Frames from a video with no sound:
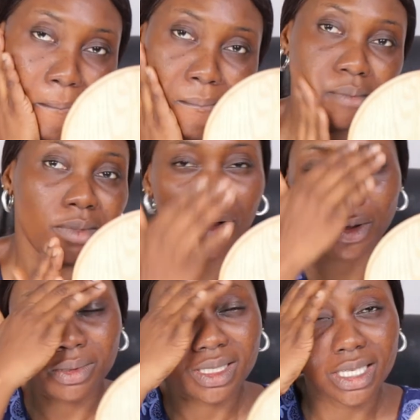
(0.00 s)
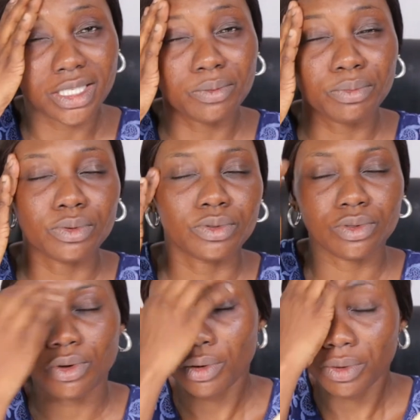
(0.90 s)
my makeup stays put
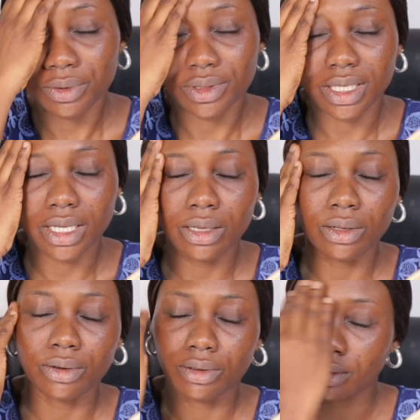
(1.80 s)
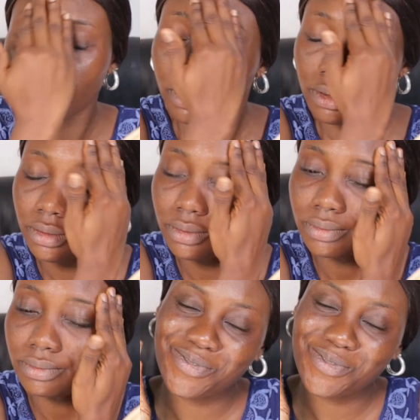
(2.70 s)
all day long.
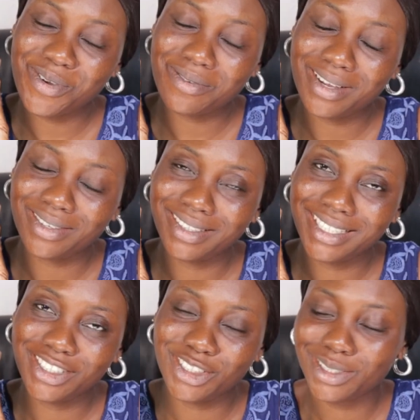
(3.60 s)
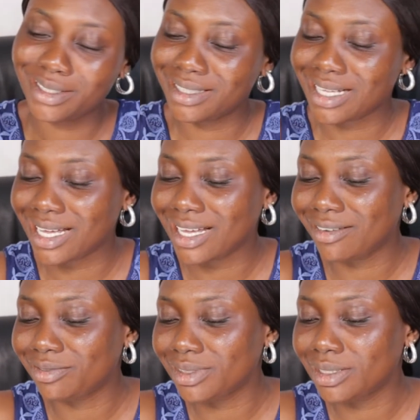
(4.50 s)
For foundation, I
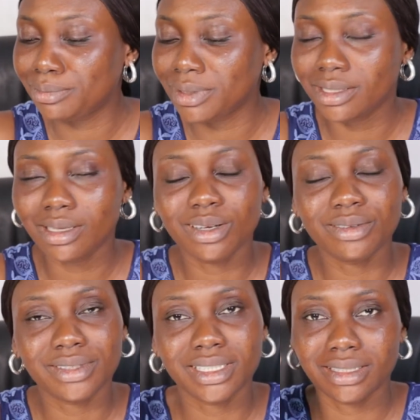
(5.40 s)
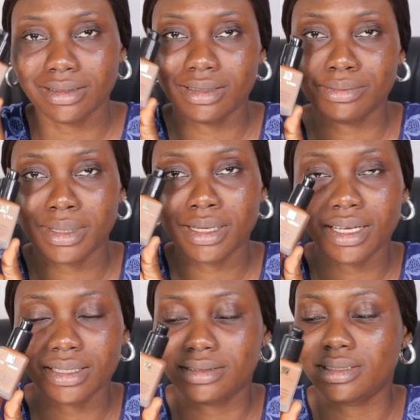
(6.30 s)
have really been loving this my
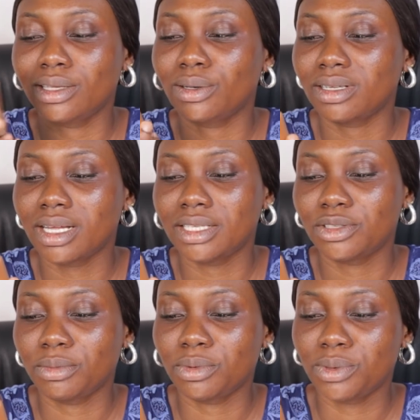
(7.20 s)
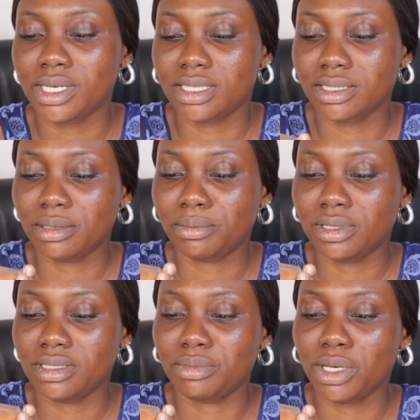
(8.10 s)
Estee Lauder Double Wear Stay in
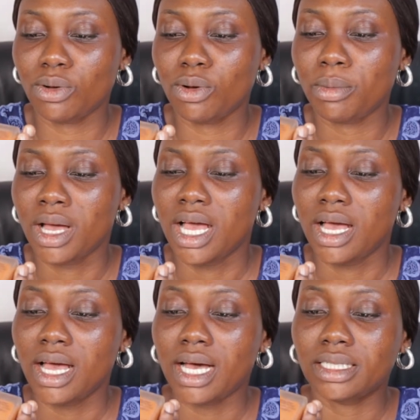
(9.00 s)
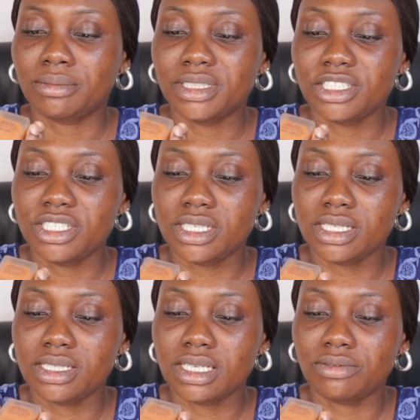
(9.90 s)
Place makeup, and I'm in the
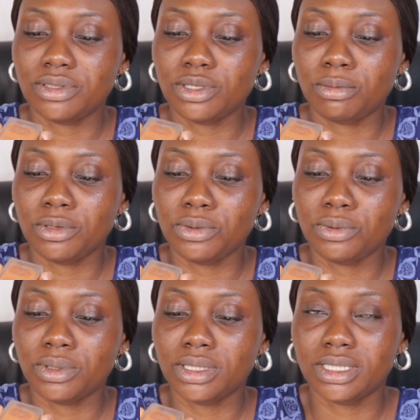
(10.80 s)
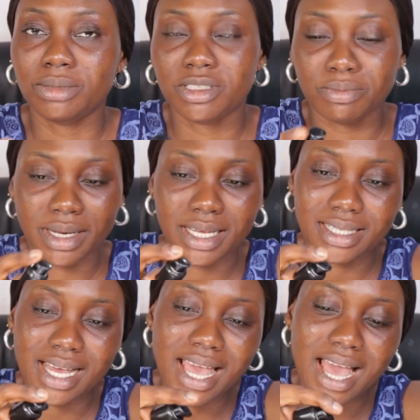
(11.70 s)
shade 7W1 Deep Spice.
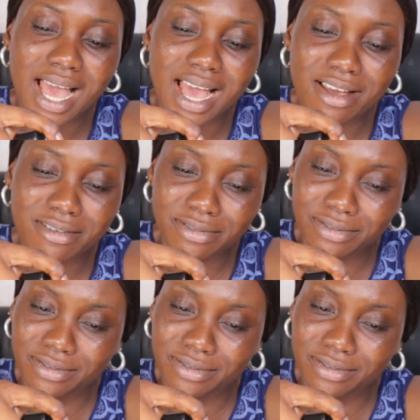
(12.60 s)
I have